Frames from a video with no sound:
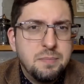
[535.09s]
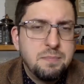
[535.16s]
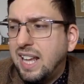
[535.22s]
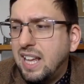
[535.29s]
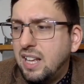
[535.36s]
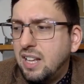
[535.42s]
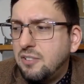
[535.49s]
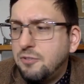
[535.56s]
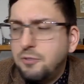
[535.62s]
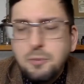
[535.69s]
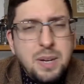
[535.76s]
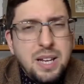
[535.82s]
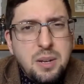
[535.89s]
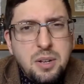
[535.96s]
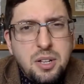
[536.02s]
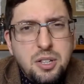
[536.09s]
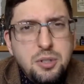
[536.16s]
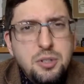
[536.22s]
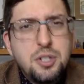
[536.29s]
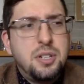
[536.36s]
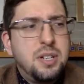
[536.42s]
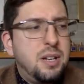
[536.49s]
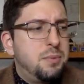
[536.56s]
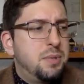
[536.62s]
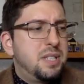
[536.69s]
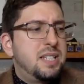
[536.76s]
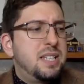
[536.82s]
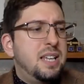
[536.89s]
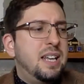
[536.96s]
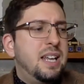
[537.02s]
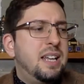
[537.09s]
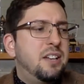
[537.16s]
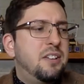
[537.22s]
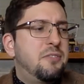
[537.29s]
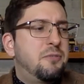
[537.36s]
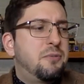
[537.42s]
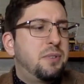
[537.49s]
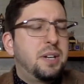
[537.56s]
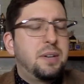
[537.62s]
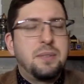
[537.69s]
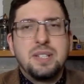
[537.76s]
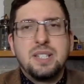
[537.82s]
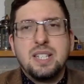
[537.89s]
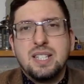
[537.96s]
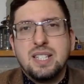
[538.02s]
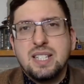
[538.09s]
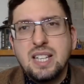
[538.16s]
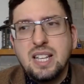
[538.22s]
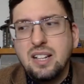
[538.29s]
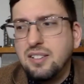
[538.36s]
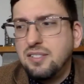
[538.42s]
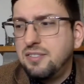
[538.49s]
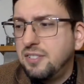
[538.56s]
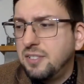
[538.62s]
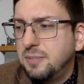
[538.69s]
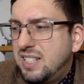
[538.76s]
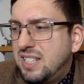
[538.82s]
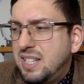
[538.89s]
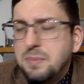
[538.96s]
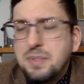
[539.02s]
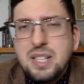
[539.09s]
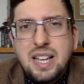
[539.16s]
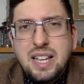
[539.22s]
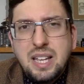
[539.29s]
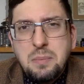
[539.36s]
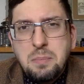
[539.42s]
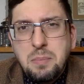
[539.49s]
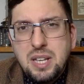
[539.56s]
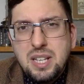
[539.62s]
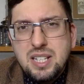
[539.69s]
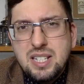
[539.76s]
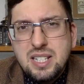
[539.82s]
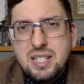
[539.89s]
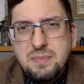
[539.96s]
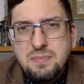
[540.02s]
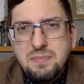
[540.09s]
And for my conclusion, I would say that the fragrance itself seems like a miss.